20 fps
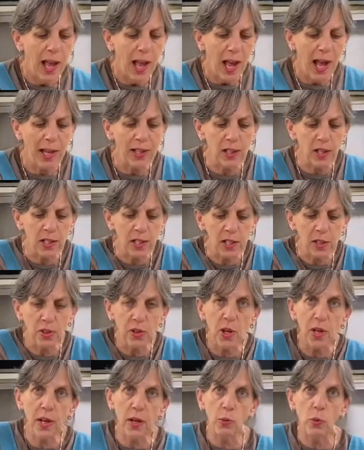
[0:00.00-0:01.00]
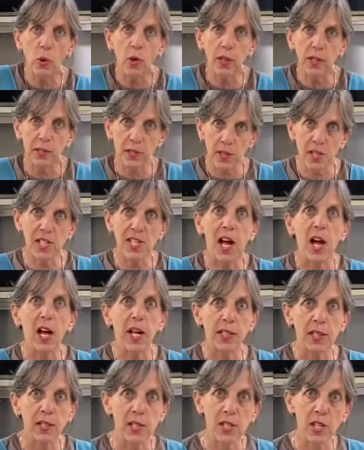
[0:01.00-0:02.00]
I kind of thought I wanted the
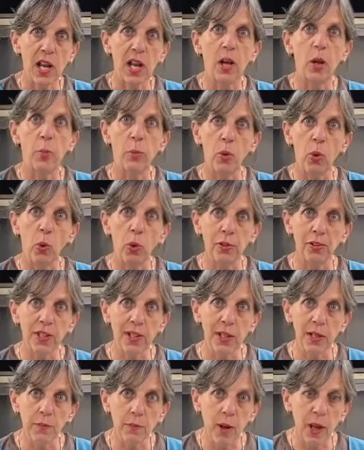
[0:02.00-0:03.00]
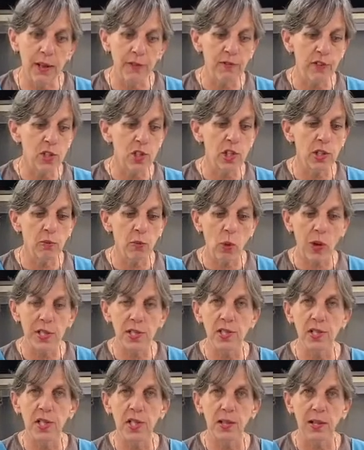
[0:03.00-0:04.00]
sides to help hold it, and my vision
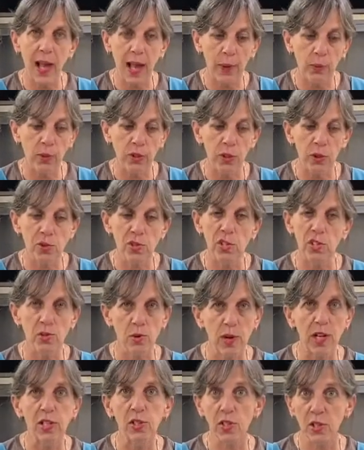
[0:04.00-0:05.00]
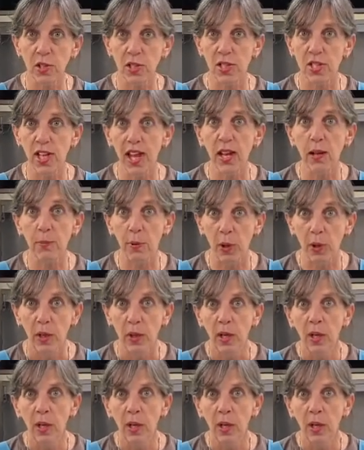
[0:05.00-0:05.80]
was that that would go straight to the table.